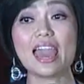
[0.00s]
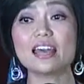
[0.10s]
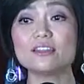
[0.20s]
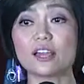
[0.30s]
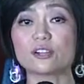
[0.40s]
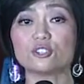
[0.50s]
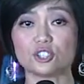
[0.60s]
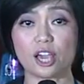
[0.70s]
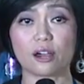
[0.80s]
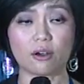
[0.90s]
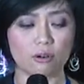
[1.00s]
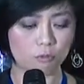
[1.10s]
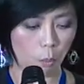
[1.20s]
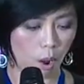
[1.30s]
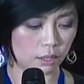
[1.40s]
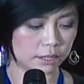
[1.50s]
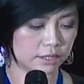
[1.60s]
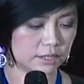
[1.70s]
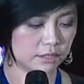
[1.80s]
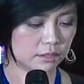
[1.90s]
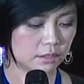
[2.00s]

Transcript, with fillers: and their share of wallet.